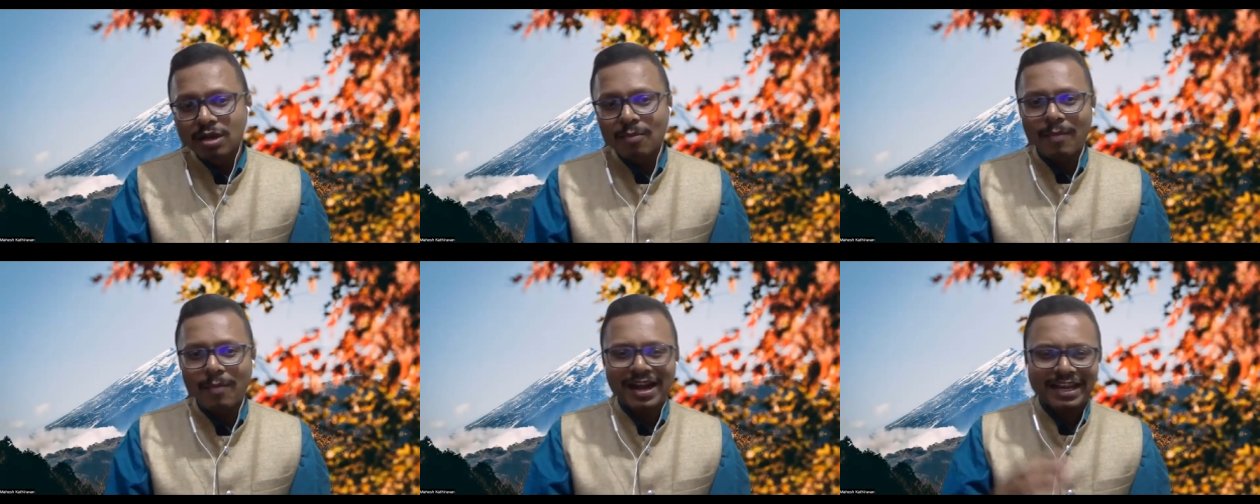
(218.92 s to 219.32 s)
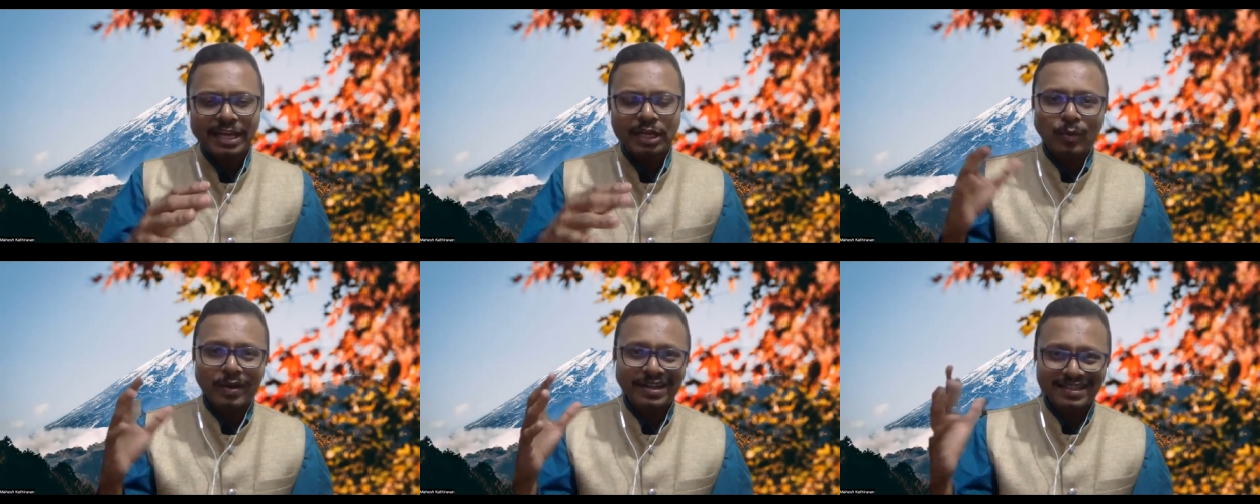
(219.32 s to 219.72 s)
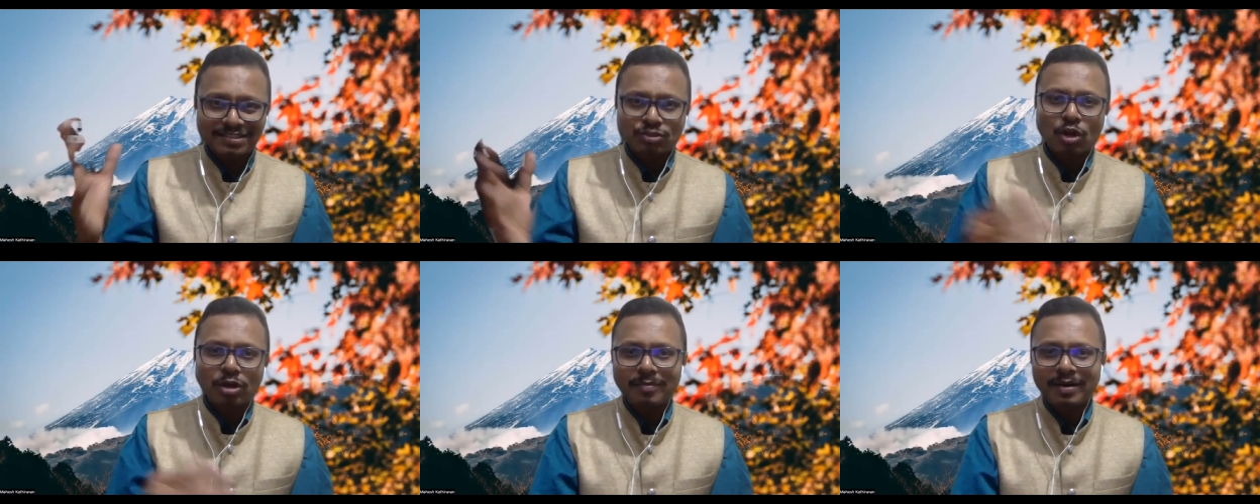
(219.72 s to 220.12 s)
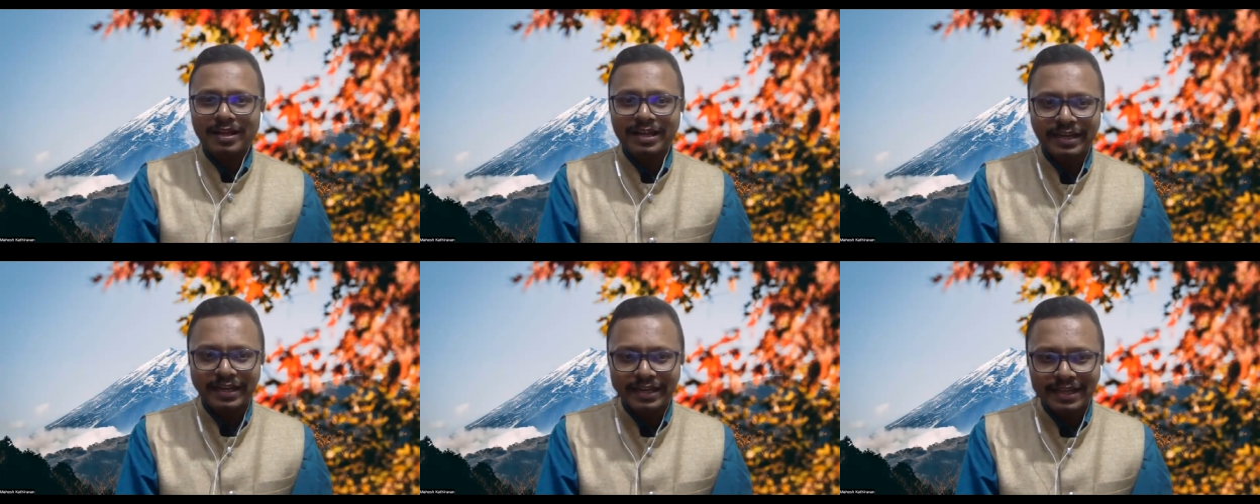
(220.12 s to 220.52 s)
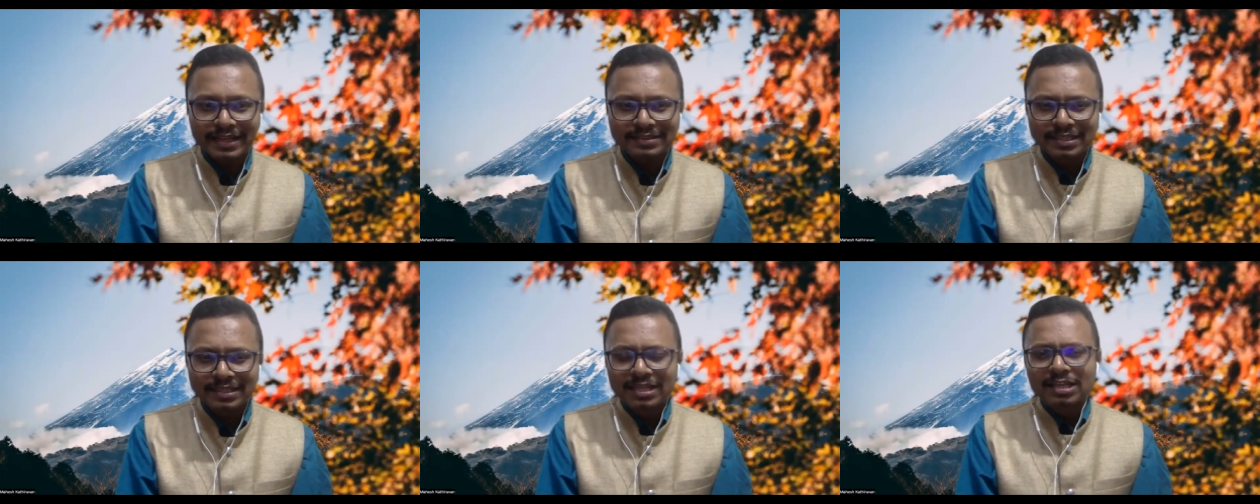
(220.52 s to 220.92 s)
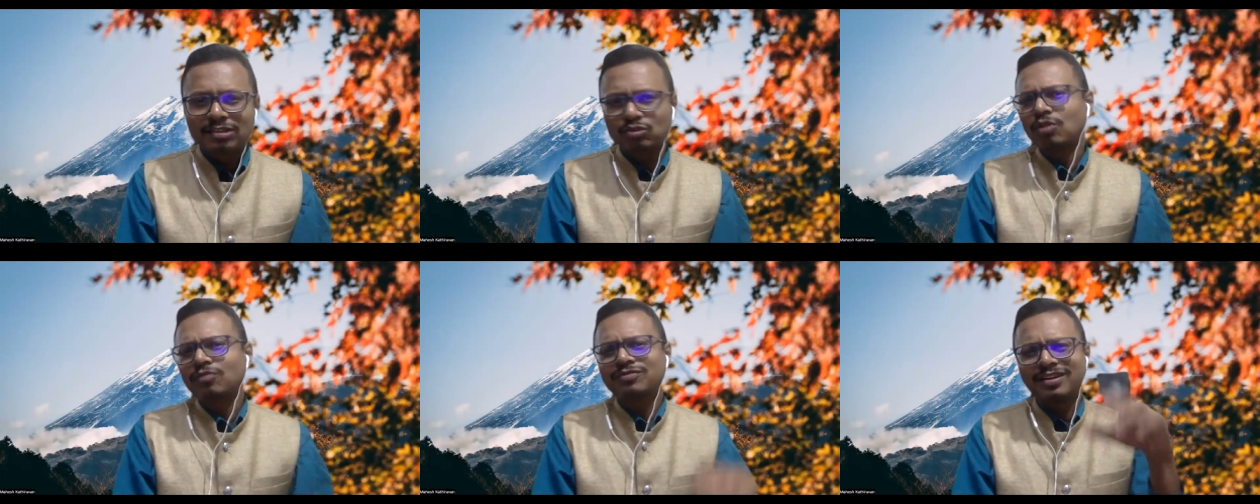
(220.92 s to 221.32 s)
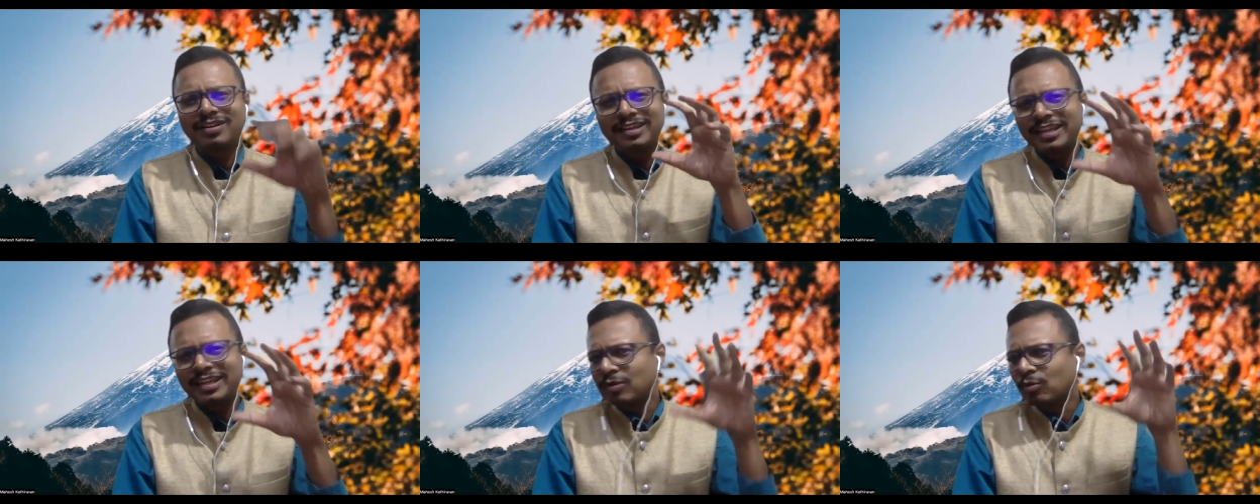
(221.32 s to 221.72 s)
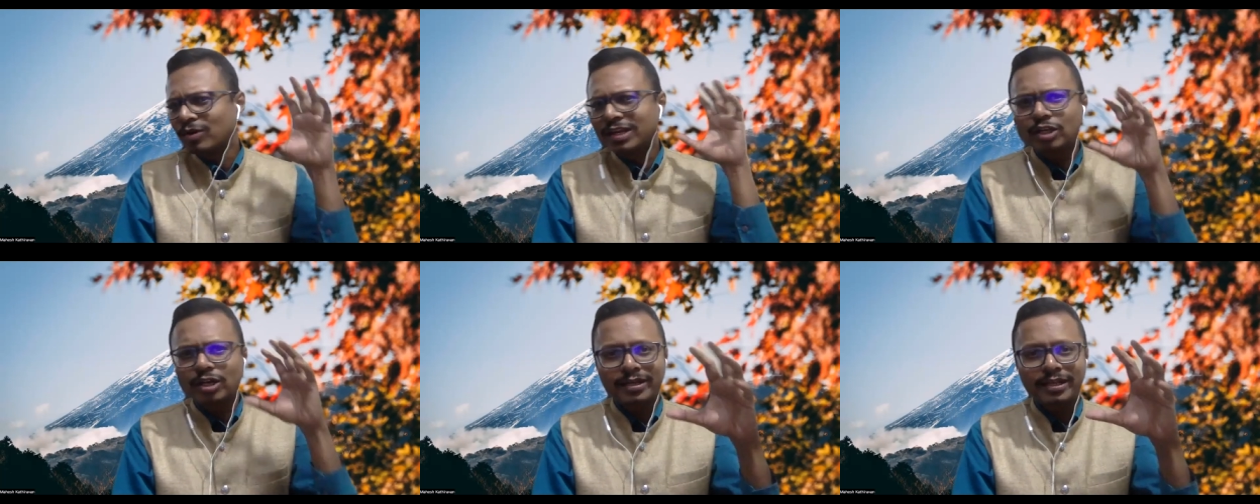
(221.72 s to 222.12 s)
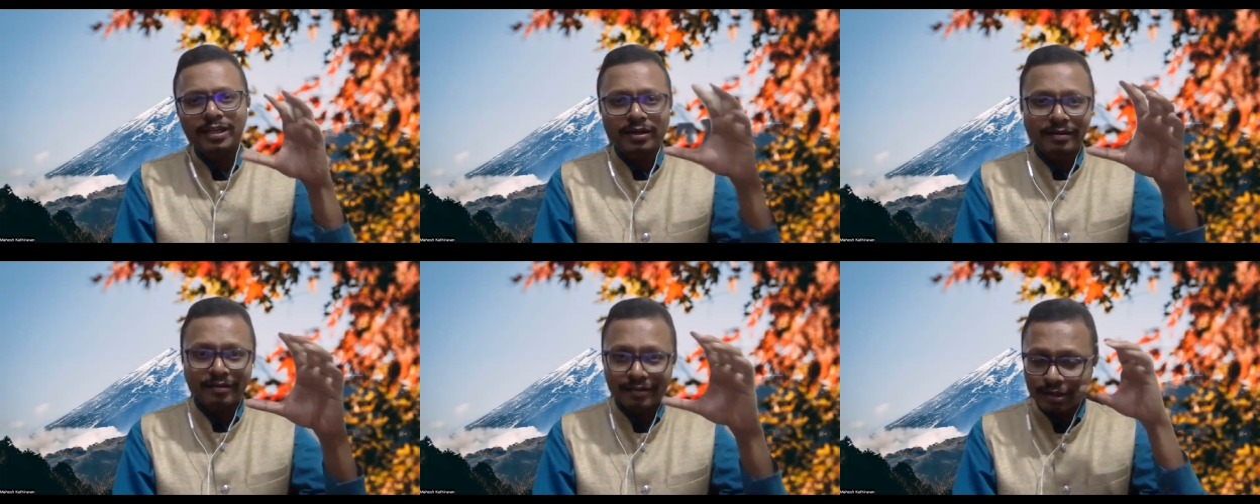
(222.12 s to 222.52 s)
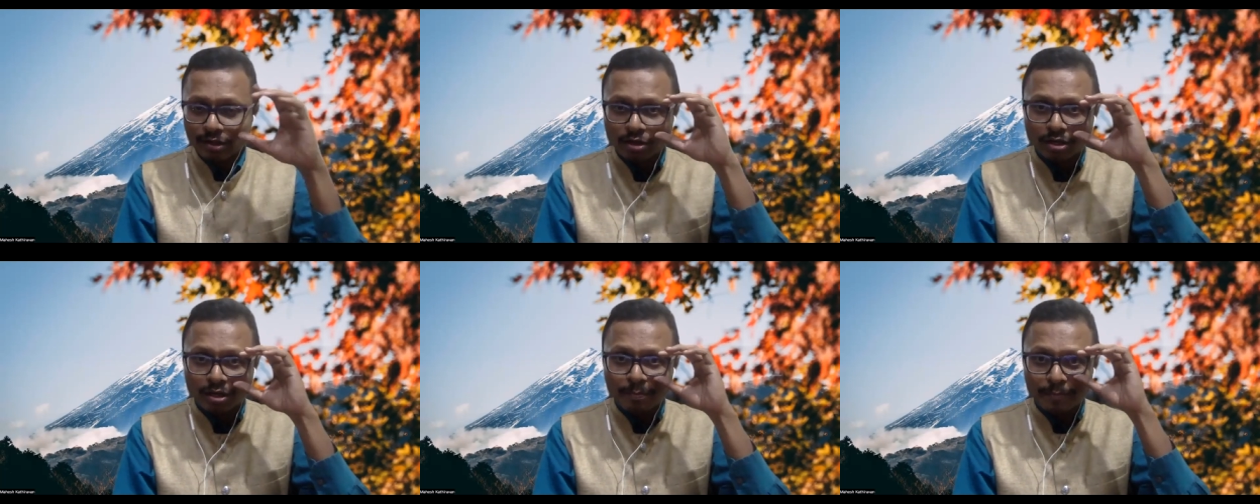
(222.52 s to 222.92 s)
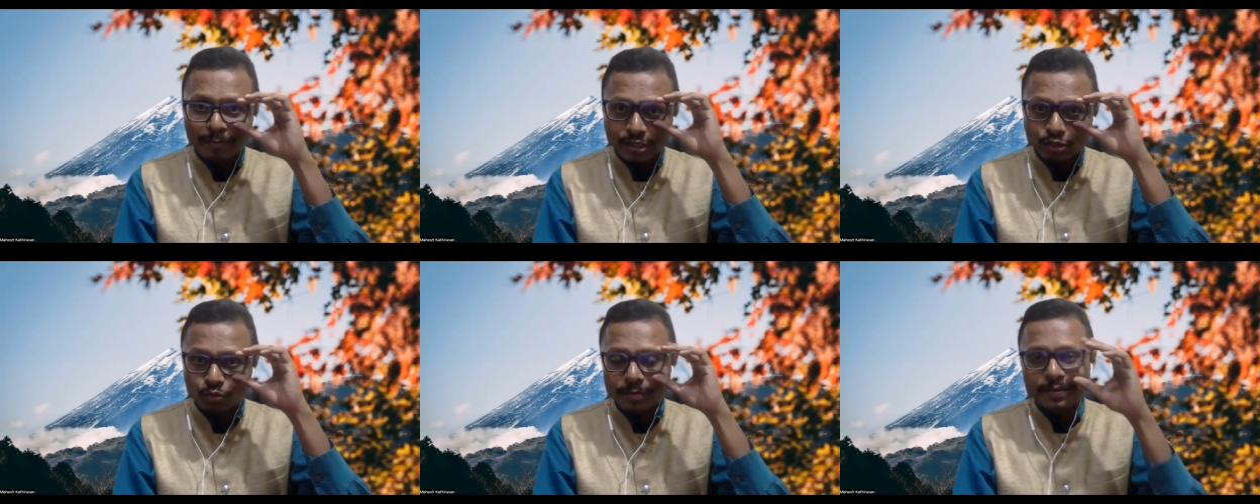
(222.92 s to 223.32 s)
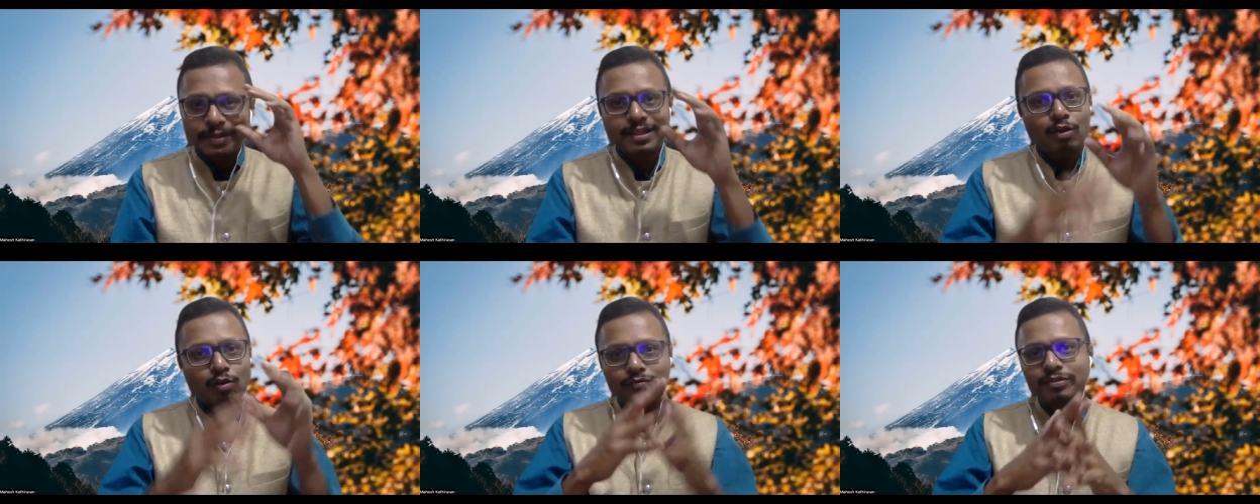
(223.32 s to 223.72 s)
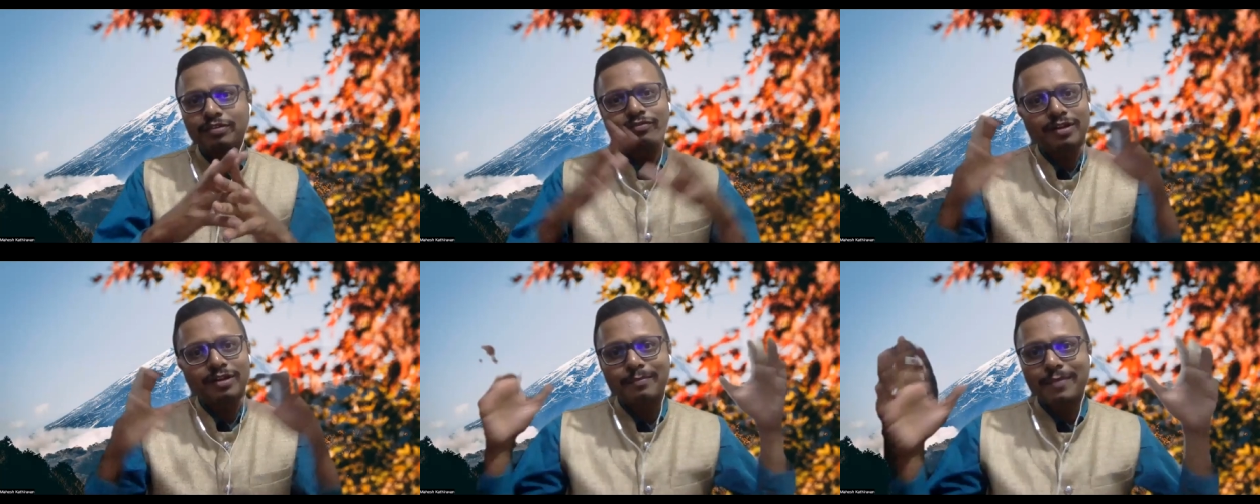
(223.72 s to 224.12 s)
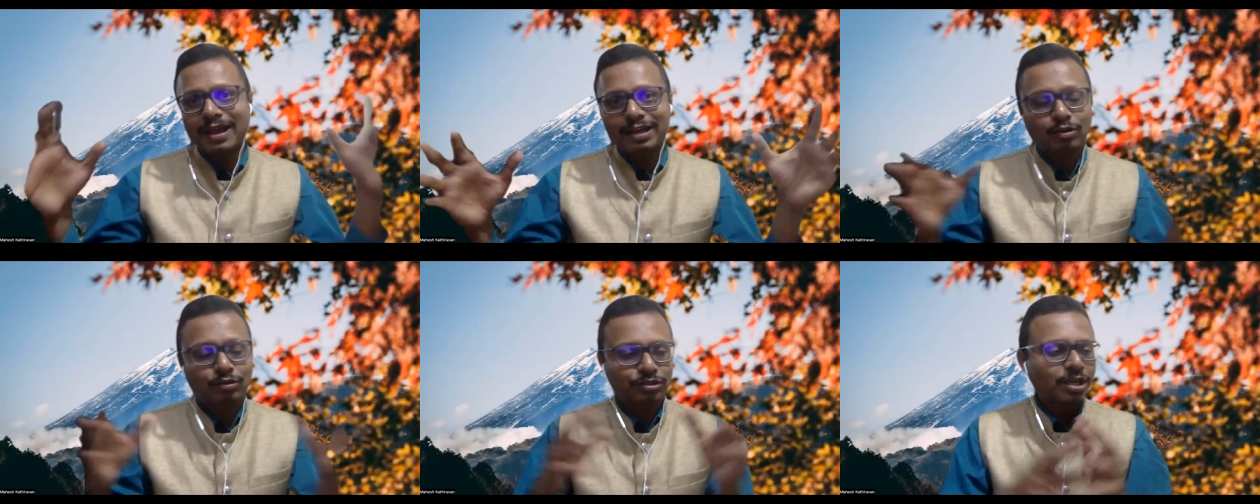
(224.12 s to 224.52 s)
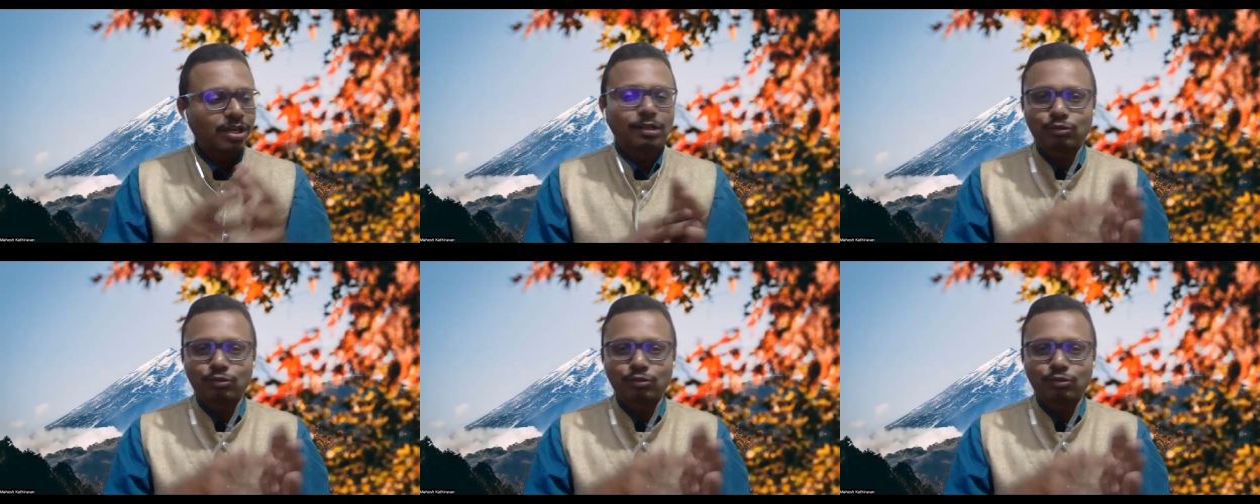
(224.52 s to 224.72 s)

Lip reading: market weighted stock market index. So of 30, only 30 companies will be there of different backgrounds.